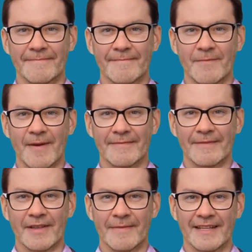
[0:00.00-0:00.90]
Wait
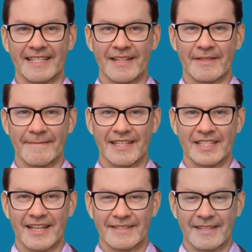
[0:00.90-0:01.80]
for your video to be
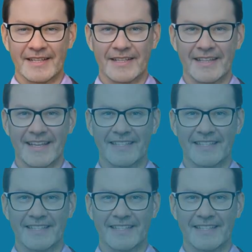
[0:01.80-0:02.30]
generated and